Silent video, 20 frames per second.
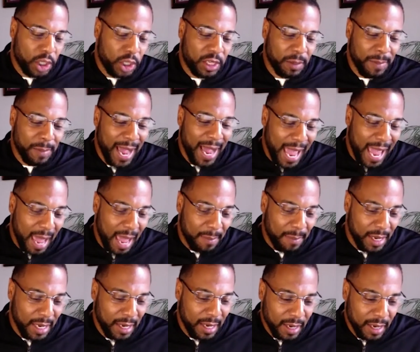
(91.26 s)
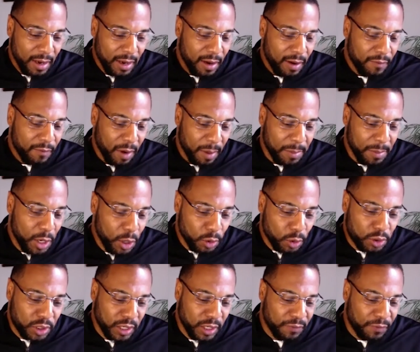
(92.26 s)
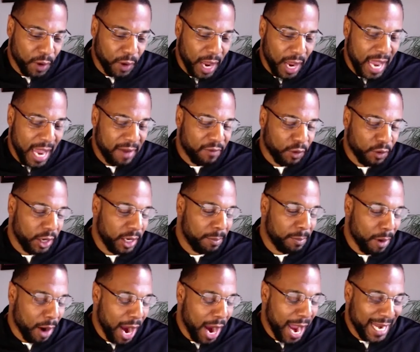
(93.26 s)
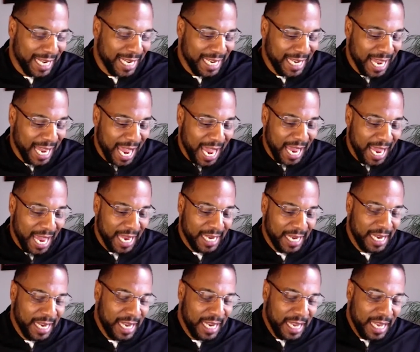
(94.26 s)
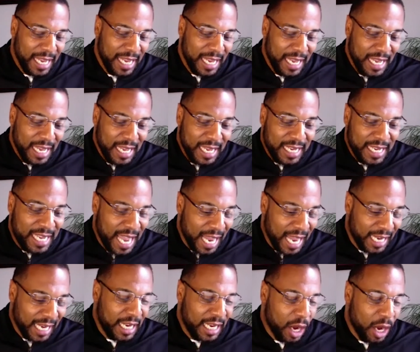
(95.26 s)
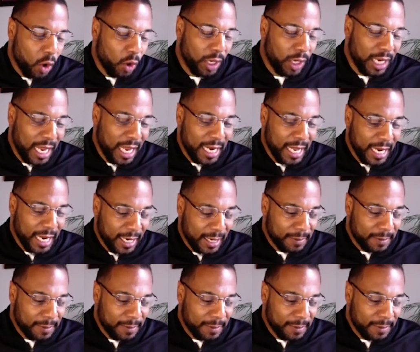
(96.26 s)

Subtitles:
Miami from Houston for Avery Bradley and Kelly Olynyk.